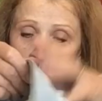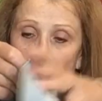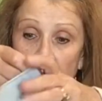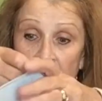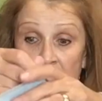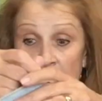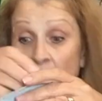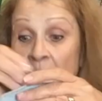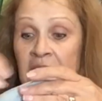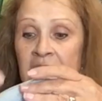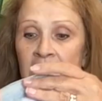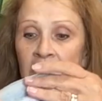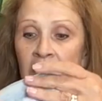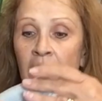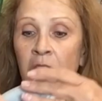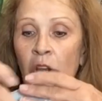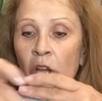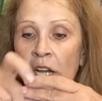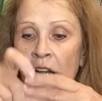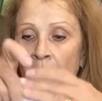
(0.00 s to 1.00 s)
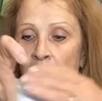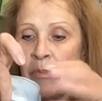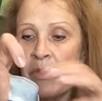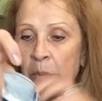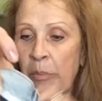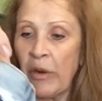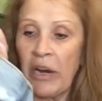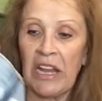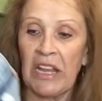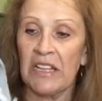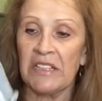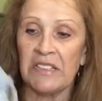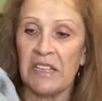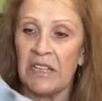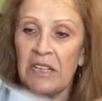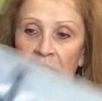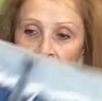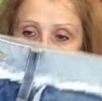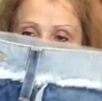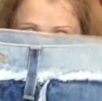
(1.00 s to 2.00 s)
So I did look up the brand and
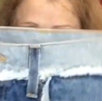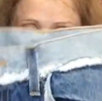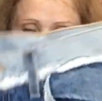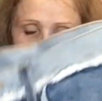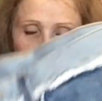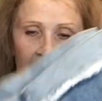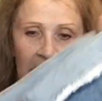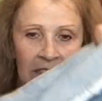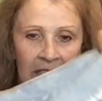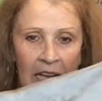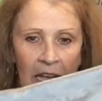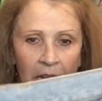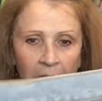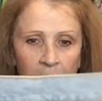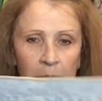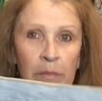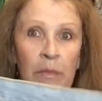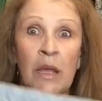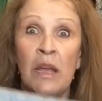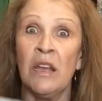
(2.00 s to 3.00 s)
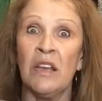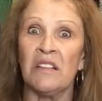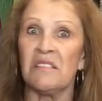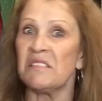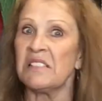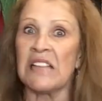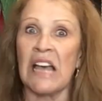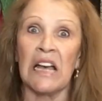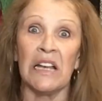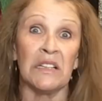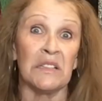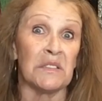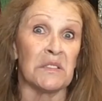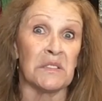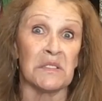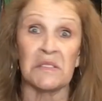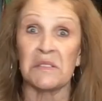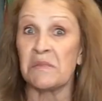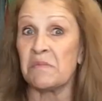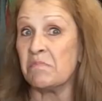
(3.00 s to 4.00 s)
it looks like the denim
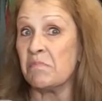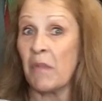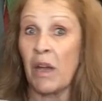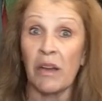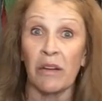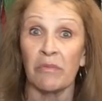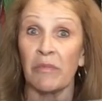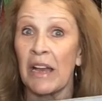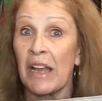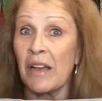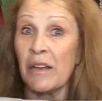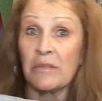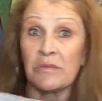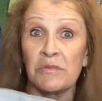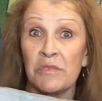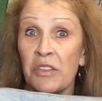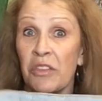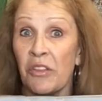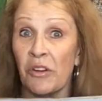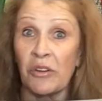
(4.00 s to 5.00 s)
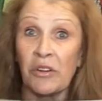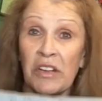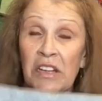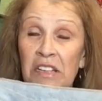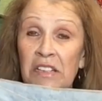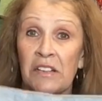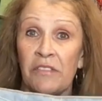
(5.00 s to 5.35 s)
sells around 30 to